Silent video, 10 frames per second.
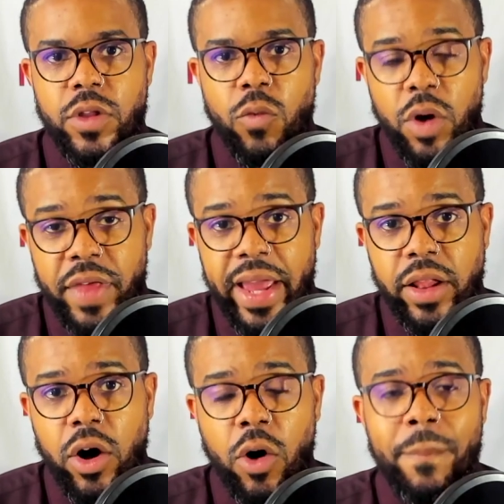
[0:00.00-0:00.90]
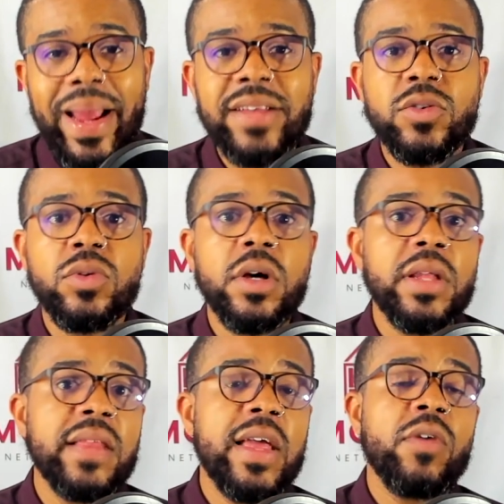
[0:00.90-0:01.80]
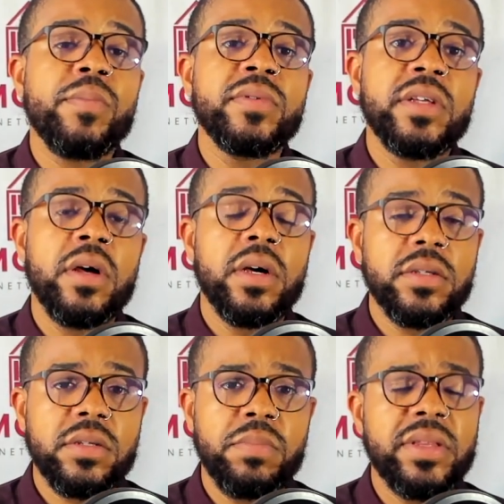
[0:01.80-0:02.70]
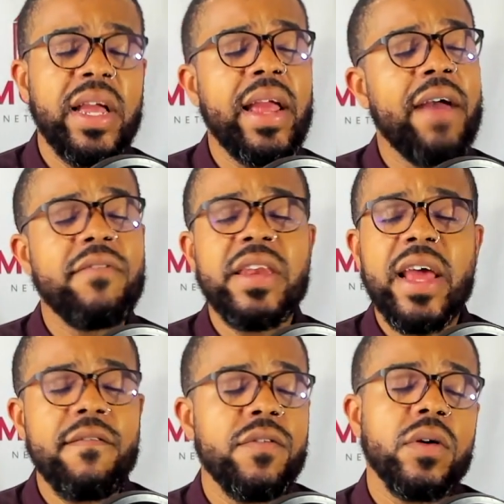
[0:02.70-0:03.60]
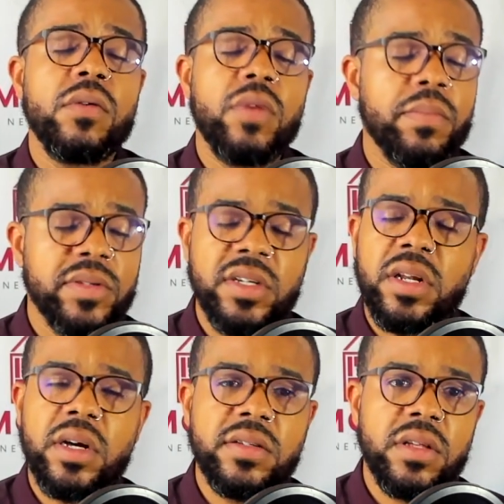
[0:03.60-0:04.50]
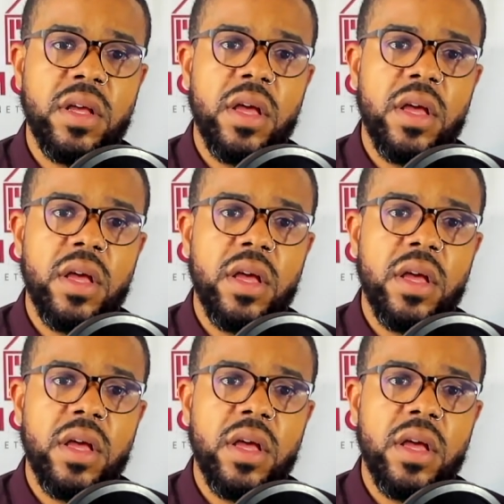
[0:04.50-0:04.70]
where they are made to look like they represent us, but they have never represented us,